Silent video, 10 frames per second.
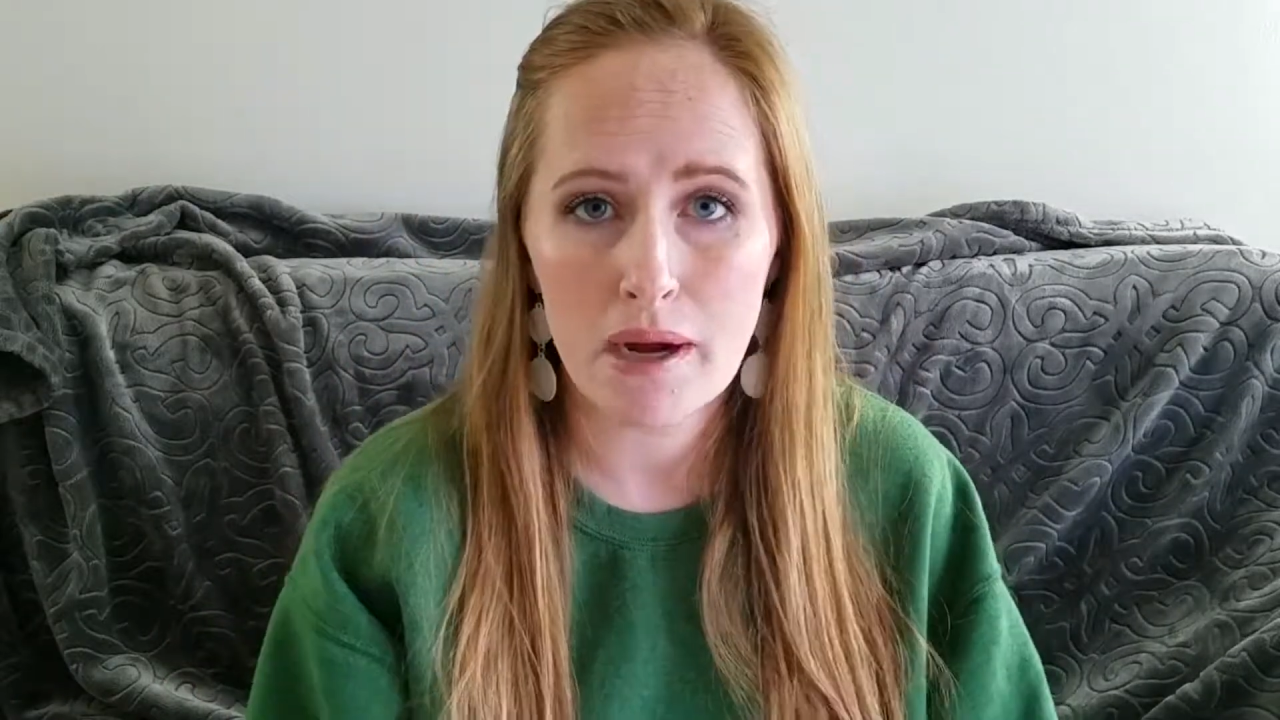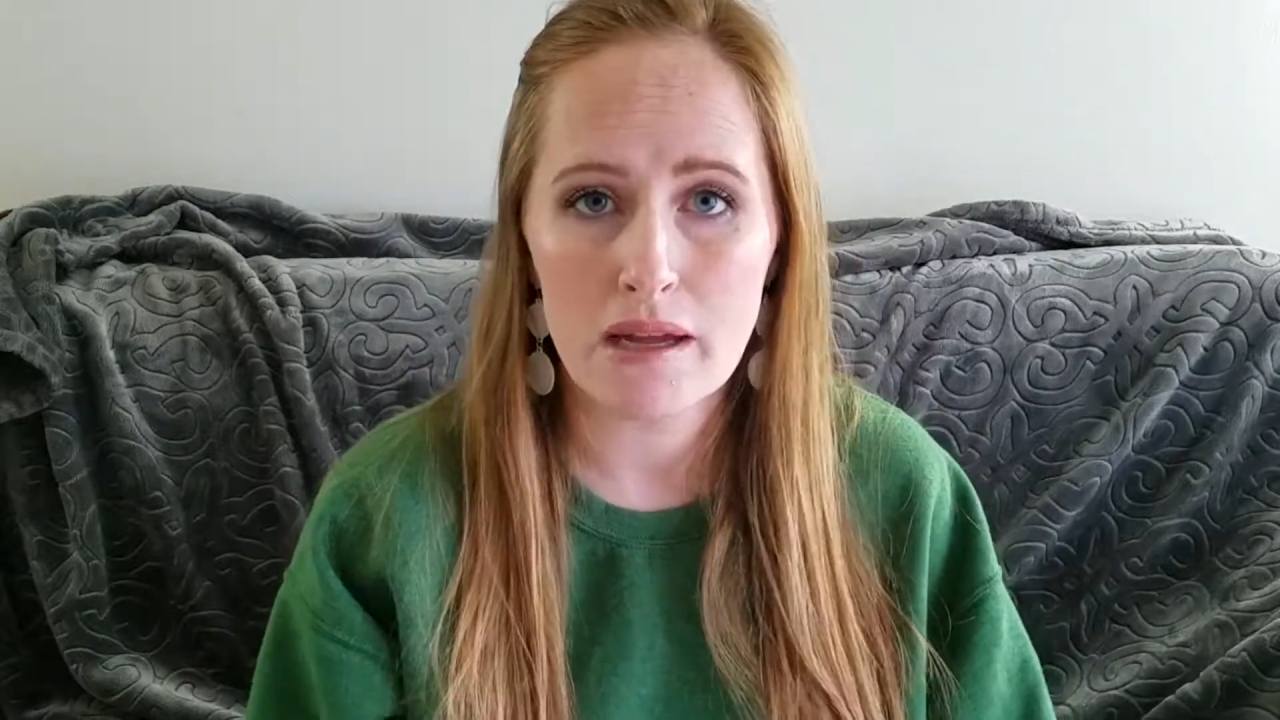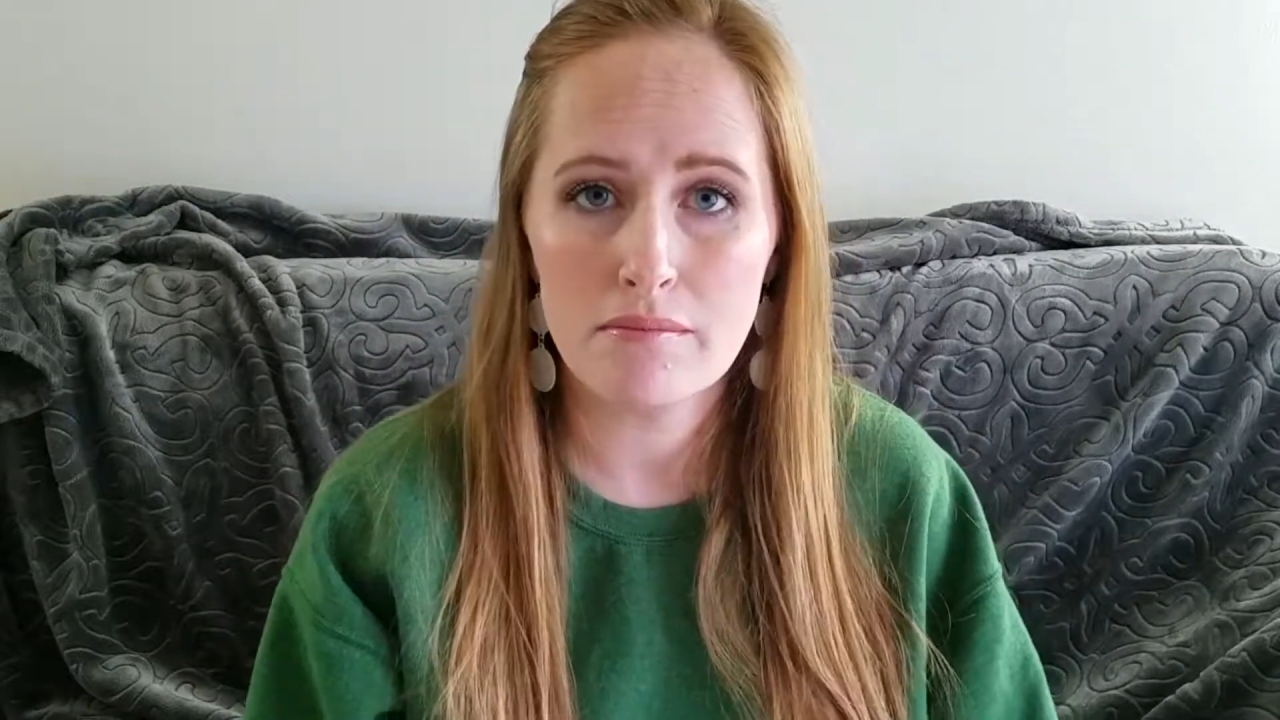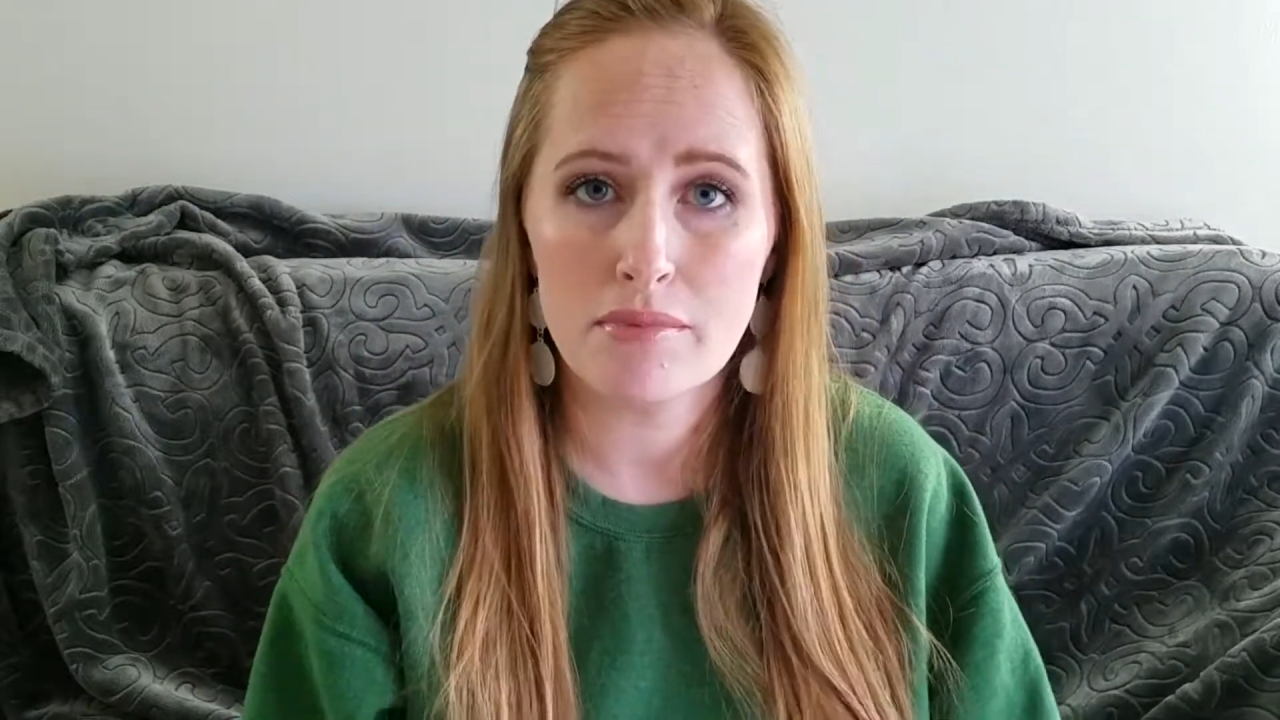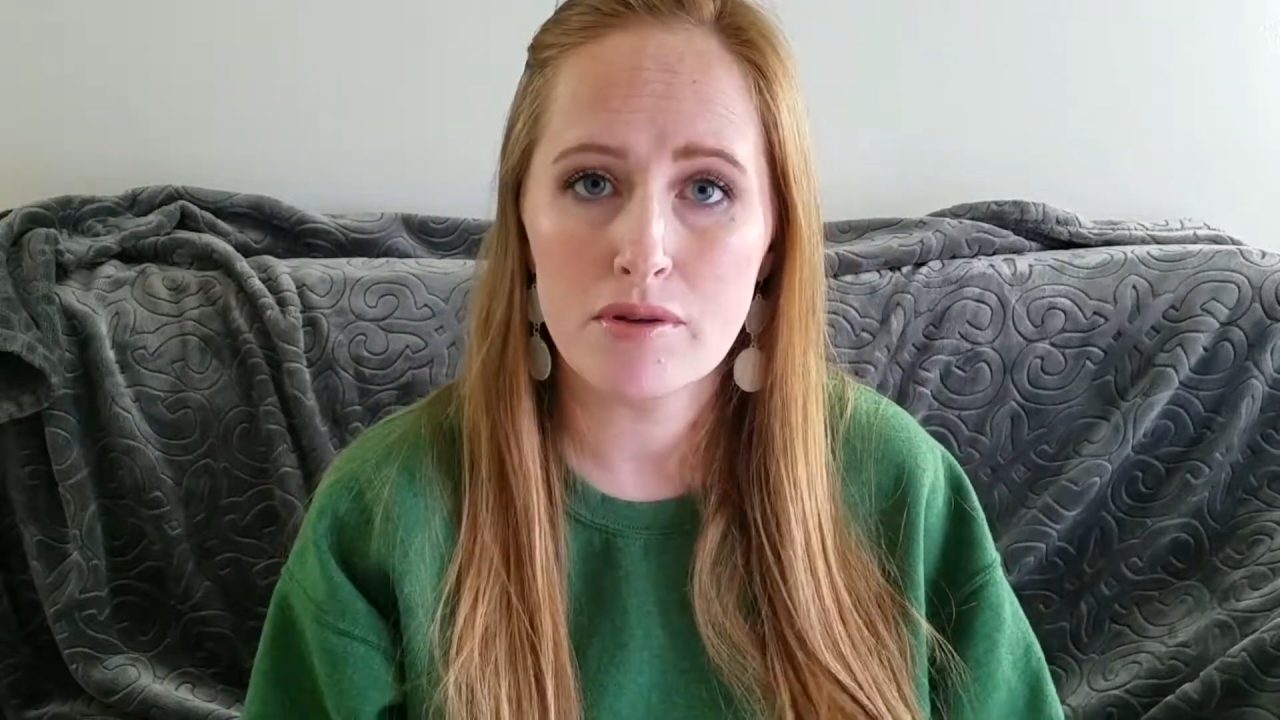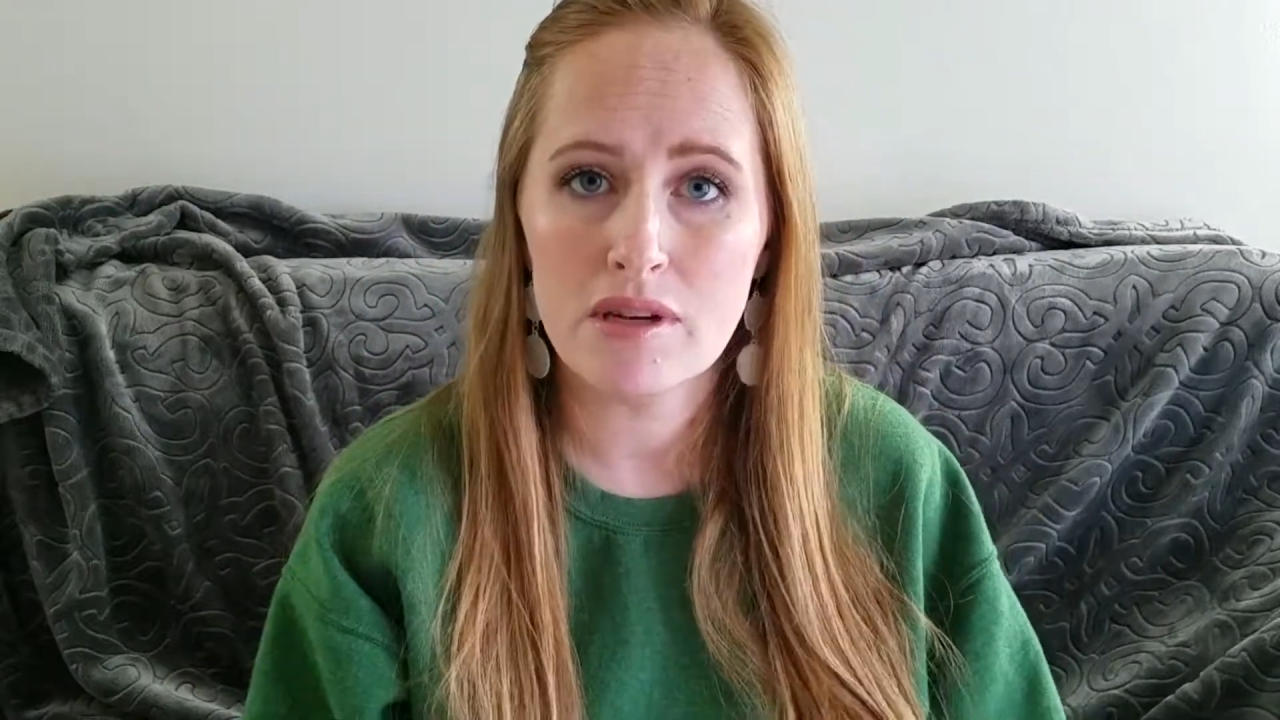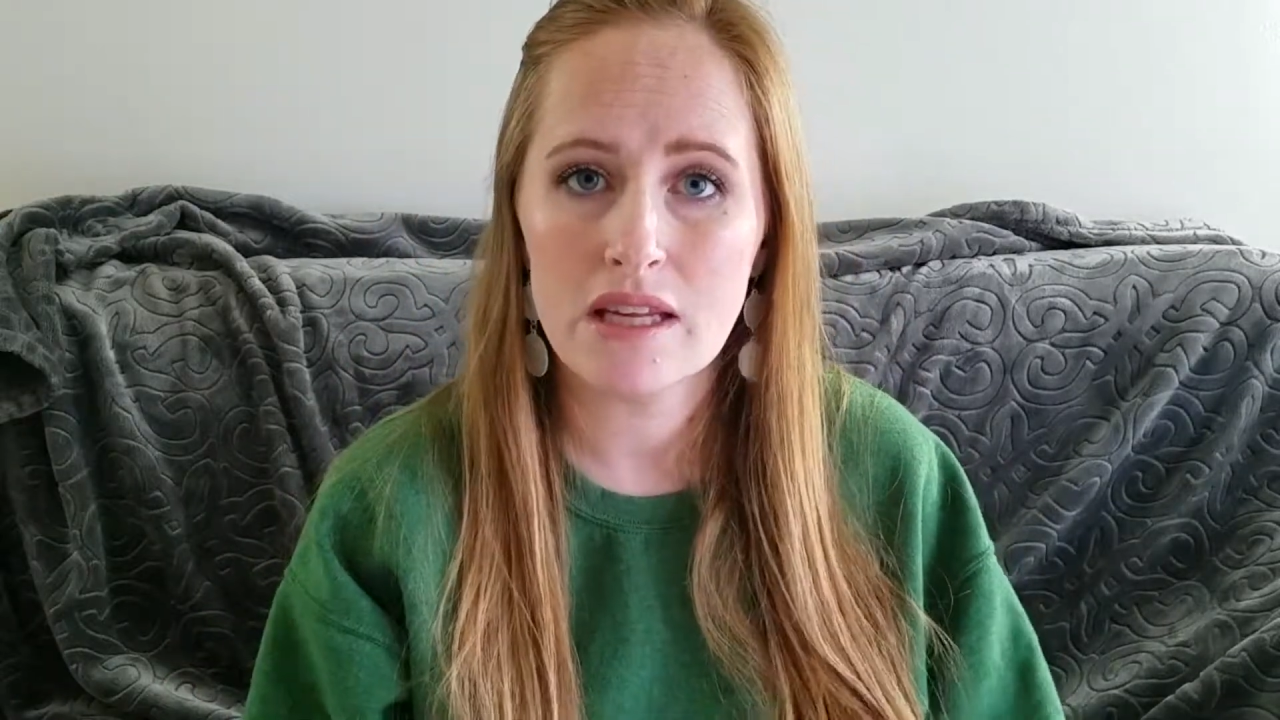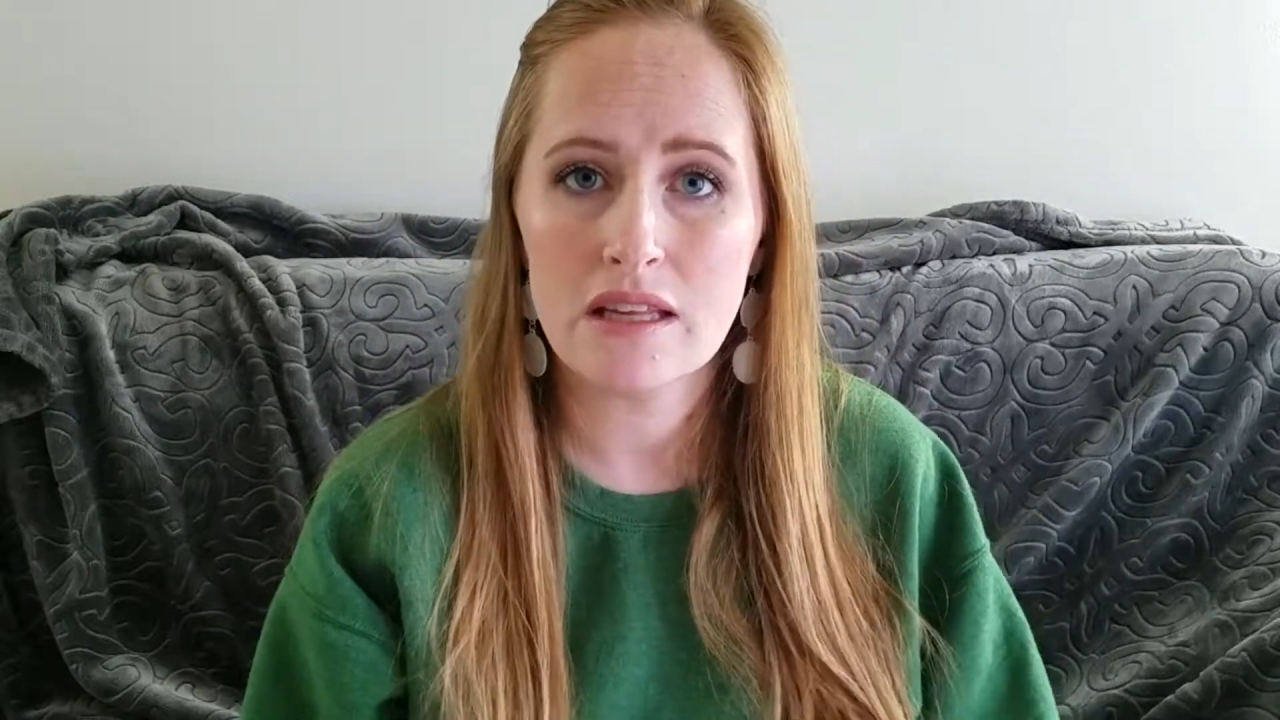Bite Beauty